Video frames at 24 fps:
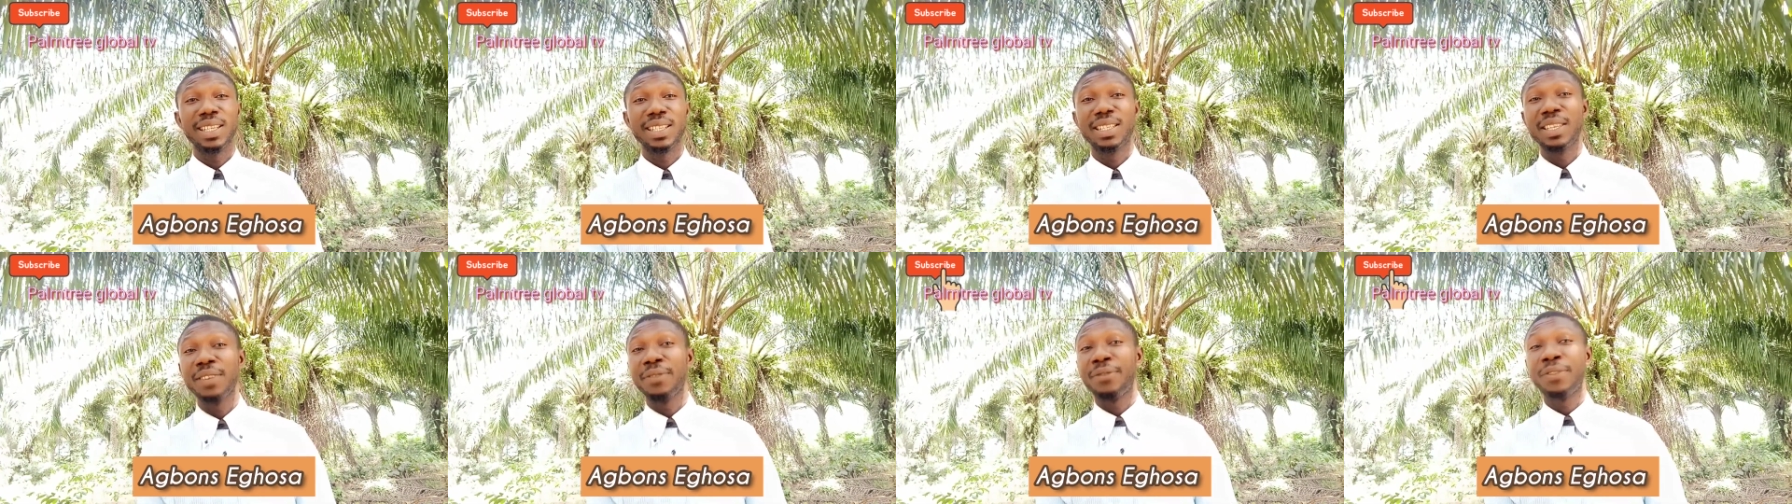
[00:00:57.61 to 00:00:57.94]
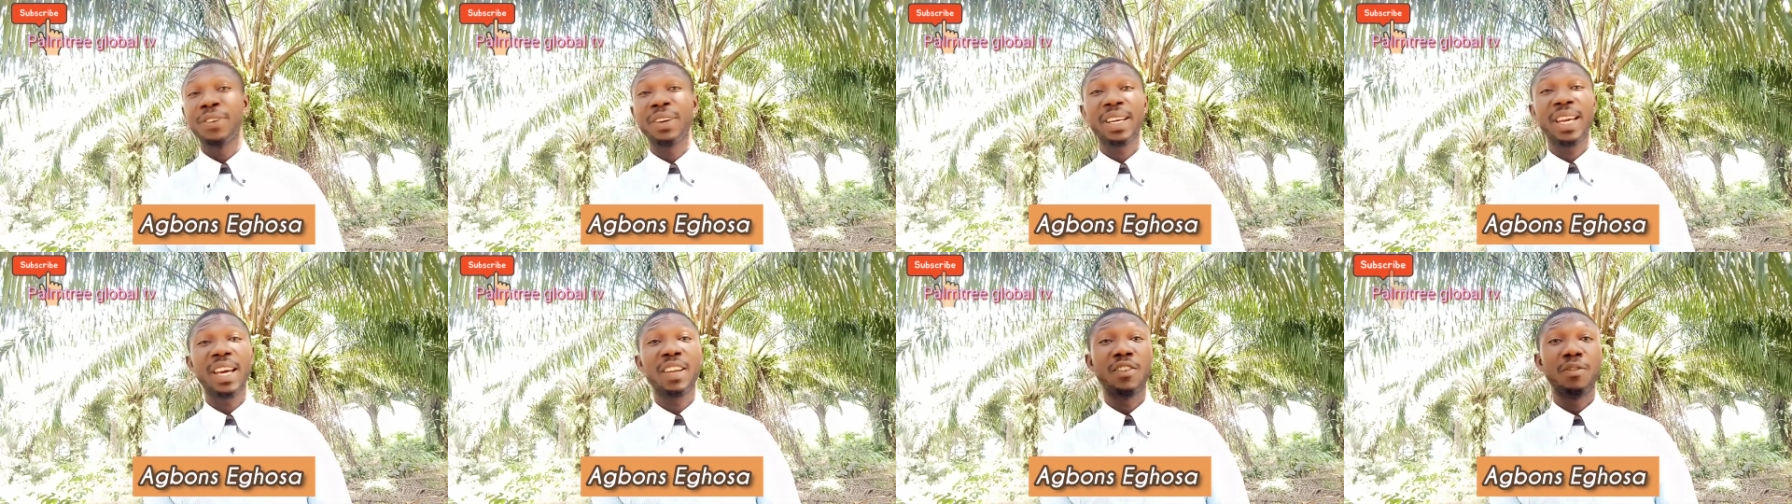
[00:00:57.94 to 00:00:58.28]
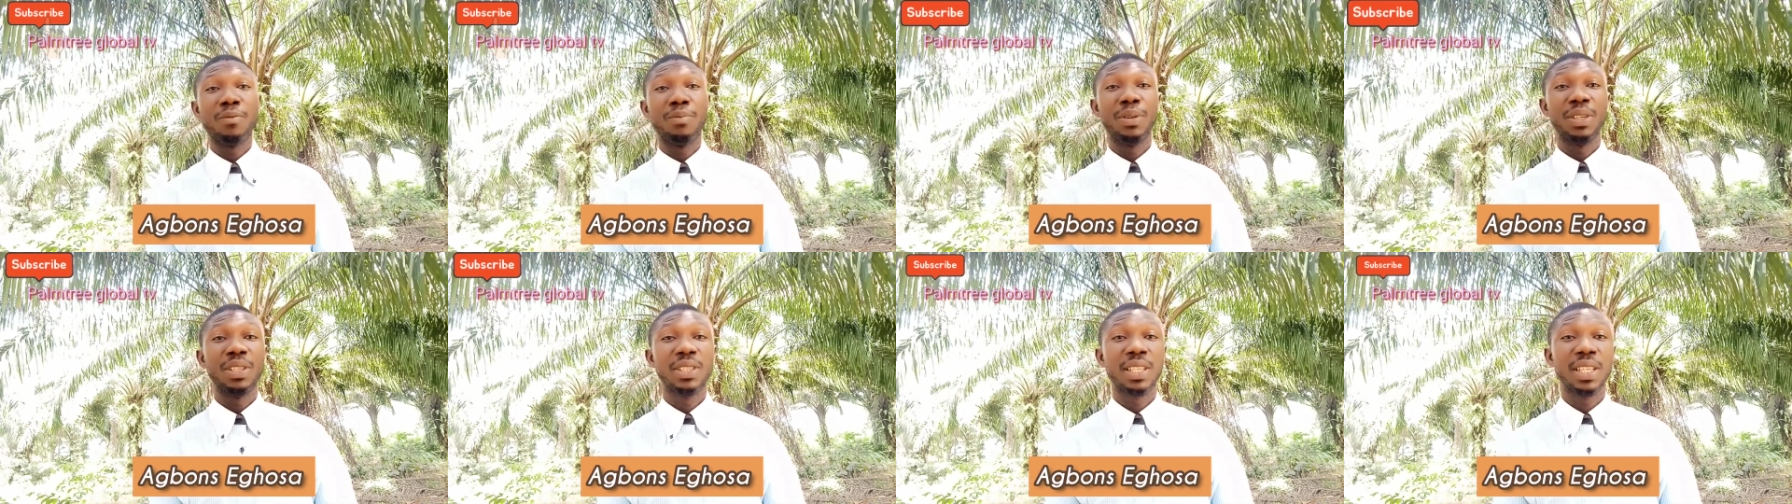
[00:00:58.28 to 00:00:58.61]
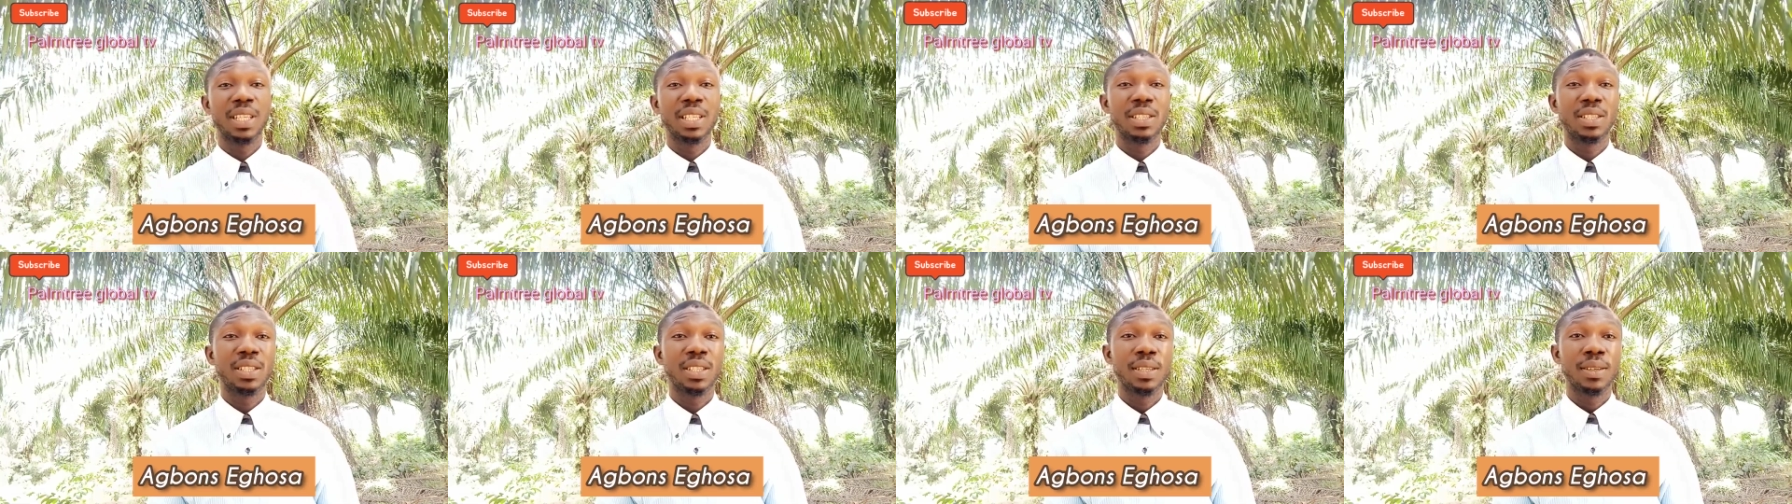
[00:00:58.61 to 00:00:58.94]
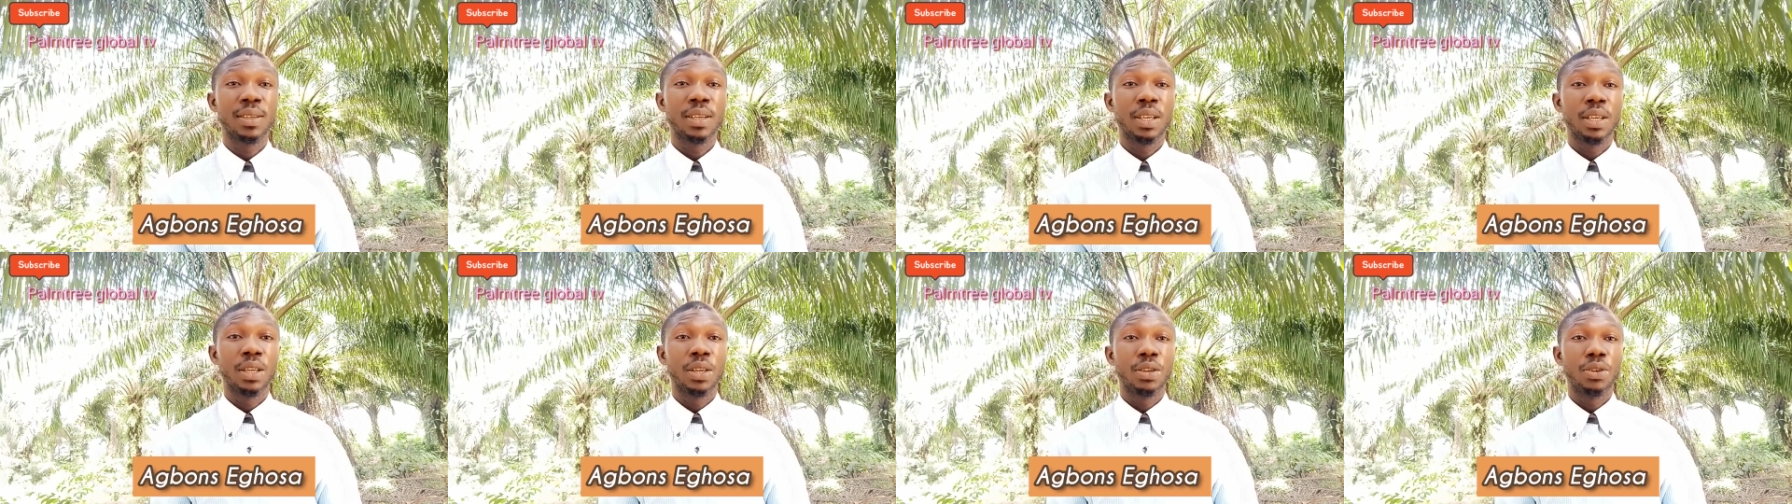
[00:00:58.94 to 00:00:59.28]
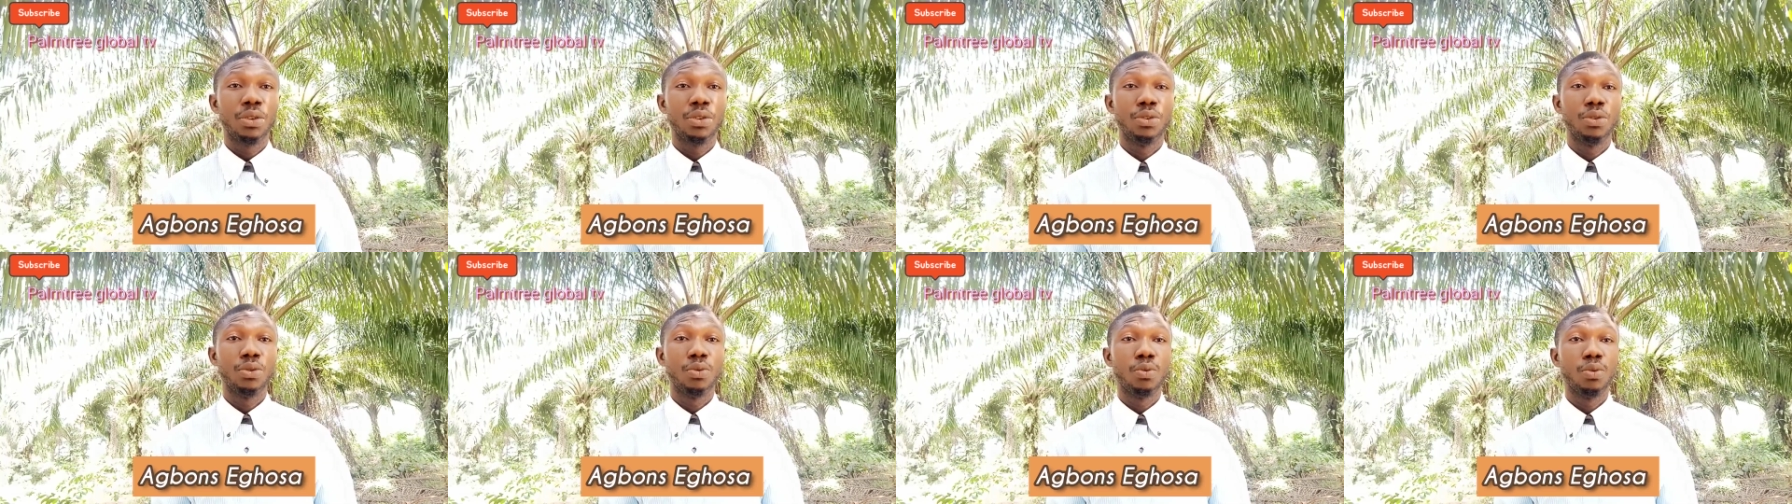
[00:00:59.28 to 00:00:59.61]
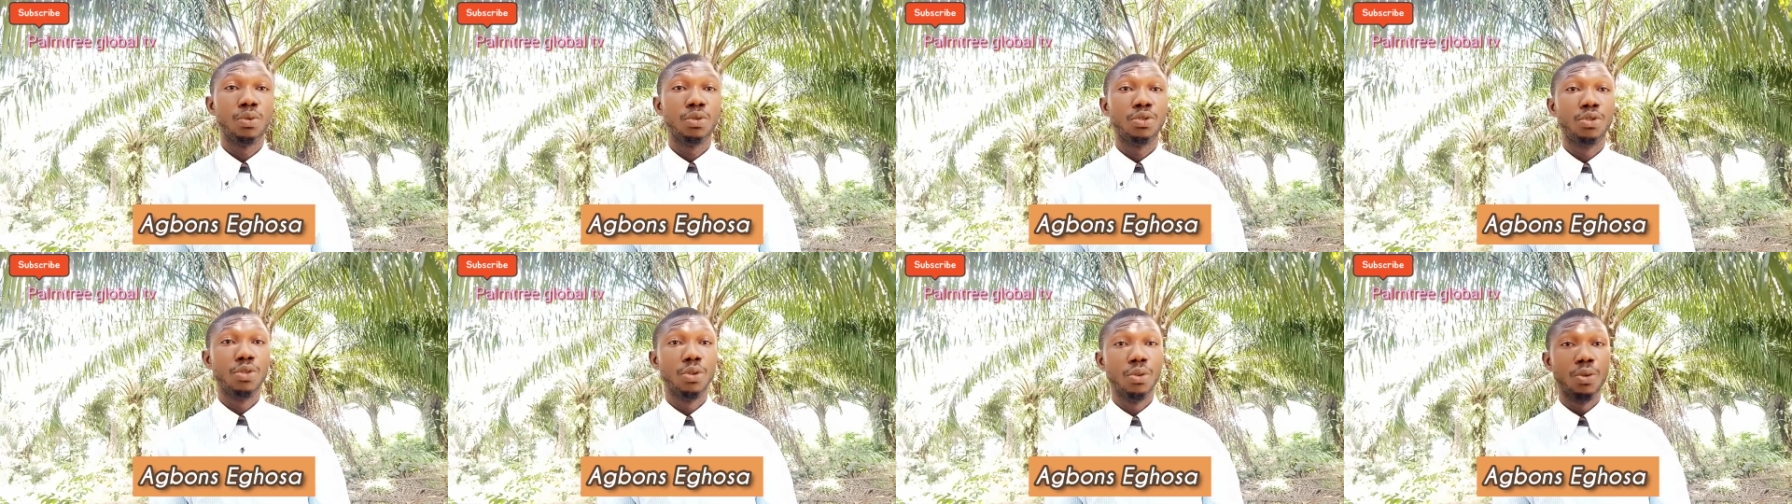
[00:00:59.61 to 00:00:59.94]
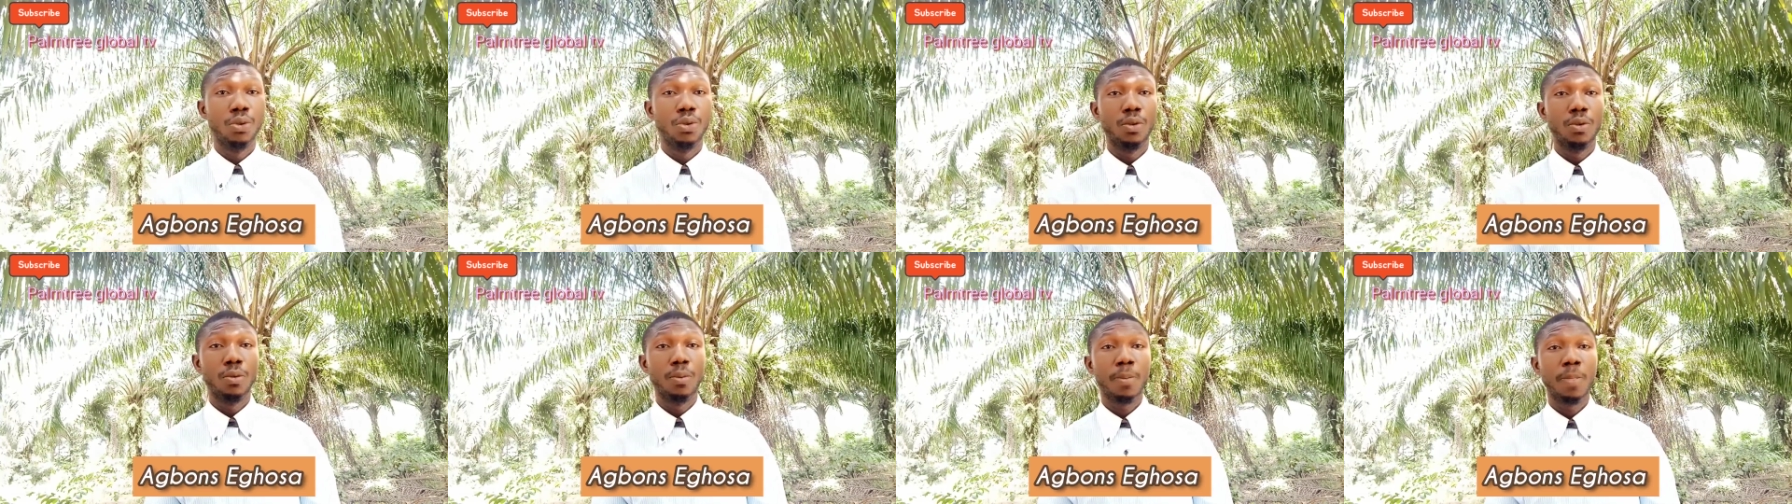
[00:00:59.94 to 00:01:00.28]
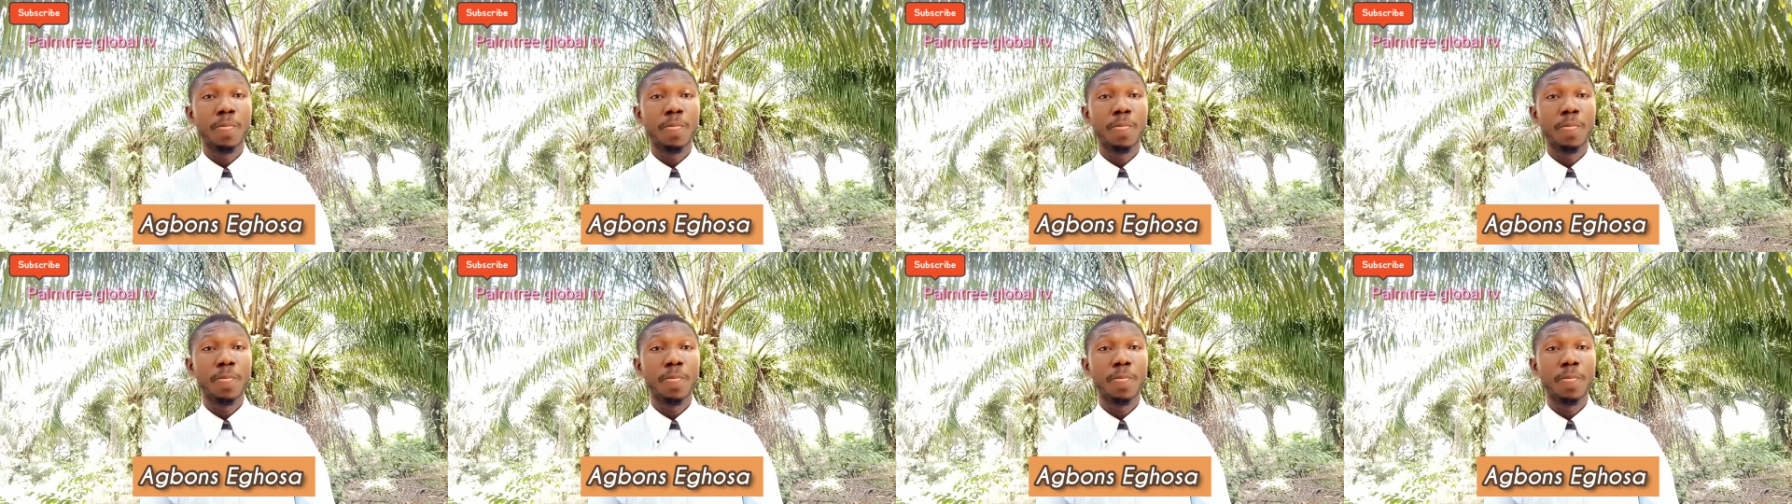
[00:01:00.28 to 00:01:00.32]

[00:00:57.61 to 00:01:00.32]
different kind of business you will do